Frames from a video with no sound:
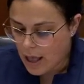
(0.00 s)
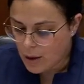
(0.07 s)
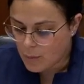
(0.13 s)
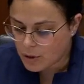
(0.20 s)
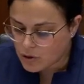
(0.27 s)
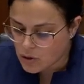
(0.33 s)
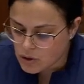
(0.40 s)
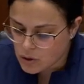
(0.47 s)

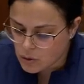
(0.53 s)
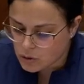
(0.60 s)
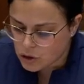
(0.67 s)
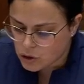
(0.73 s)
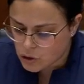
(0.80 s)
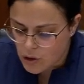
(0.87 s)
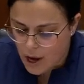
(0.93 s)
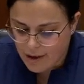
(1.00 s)
but also
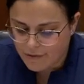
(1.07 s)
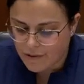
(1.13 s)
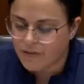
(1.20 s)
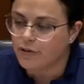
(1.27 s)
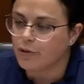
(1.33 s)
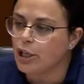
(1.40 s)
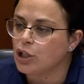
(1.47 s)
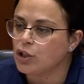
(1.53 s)
the drive
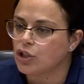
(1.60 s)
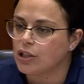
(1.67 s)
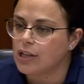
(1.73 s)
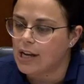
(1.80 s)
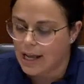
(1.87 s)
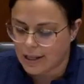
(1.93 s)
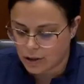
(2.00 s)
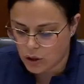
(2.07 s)
of
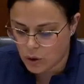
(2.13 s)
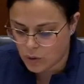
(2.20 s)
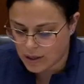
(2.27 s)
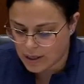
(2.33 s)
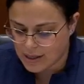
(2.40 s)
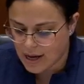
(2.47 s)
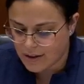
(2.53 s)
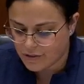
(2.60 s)
regional and
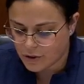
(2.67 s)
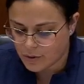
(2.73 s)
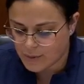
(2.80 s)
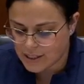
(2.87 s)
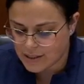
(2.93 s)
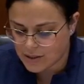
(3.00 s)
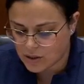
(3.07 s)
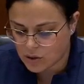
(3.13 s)
local
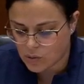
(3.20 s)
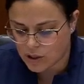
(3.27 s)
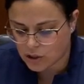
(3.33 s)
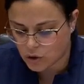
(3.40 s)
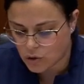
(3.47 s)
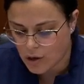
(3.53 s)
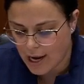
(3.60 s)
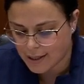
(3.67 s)
governments to
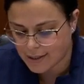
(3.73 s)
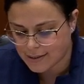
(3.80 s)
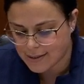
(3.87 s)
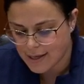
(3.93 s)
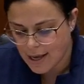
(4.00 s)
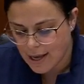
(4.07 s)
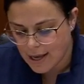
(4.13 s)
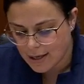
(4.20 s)
attract,
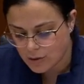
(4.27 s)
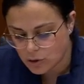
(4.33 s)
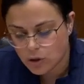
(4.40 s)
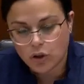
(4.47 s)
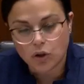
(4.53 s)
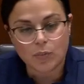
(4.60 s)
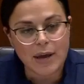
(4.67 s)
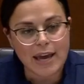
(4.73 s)

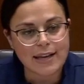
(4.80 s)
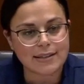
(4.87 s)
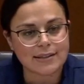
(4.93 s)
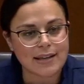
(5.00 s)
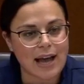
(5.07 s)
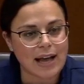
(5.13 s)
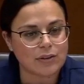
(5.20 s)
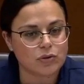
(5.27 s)
incubate,
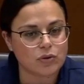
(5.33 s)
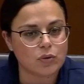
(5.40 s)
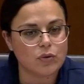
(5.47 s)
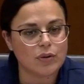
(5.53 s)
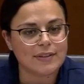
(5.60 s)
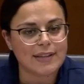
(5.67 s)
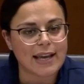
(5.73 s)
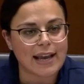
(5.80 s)
and
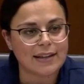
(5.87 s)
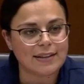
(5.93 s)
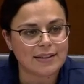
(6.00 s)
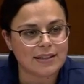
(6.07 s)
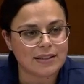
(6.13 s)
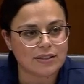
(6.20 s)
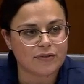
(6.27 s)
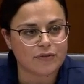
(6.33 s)
retain
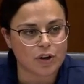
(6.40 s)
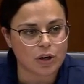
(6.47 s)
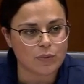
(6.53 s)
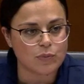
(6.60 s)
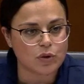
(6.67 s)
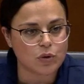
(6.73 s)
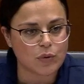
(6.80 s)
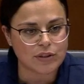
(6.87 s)
these
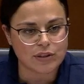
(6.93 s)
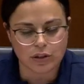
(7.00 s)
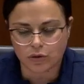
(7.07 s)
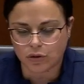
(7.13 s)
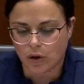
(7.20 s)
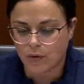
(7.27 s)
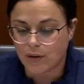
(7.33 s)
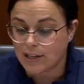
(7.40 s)
firms within
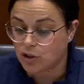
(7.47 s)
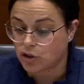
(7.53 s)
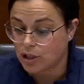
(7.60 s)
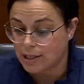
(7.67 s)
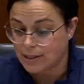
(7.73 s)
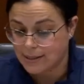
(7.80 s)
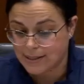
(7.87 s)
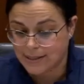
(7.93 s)
their
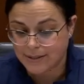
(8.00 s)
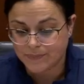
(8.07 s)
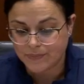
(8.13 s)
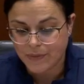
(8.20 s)
regions.